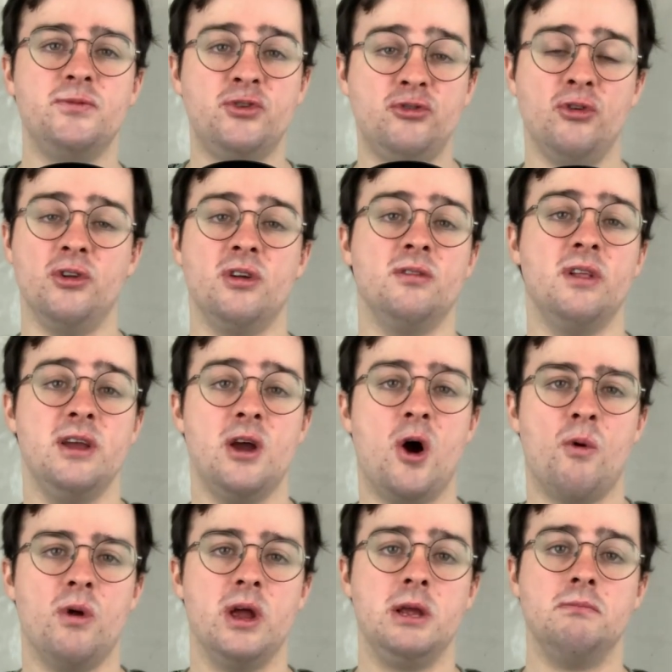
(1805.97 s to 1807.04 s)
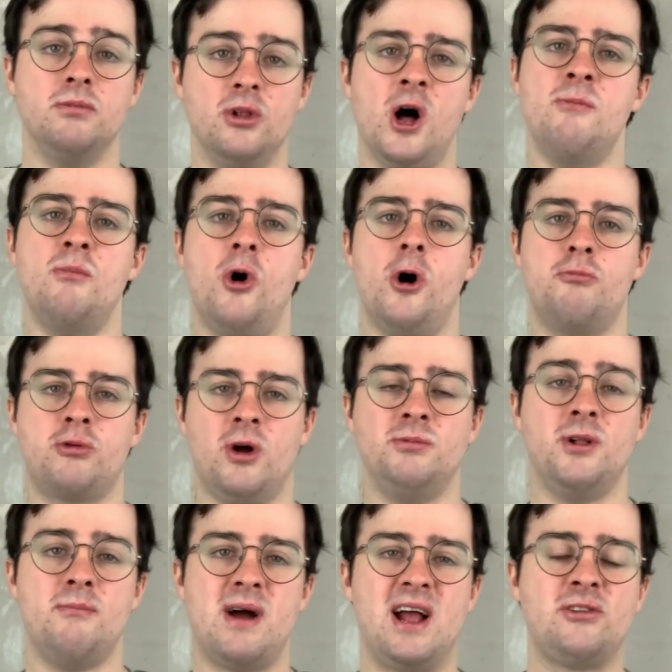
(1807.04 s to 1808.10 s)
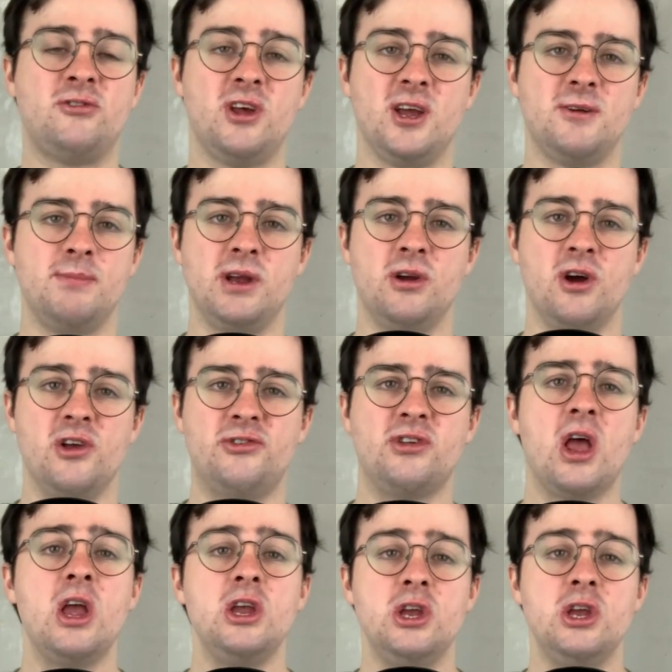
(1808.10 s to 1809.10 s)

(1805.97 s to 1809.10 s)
suddenly are a lot more problematic because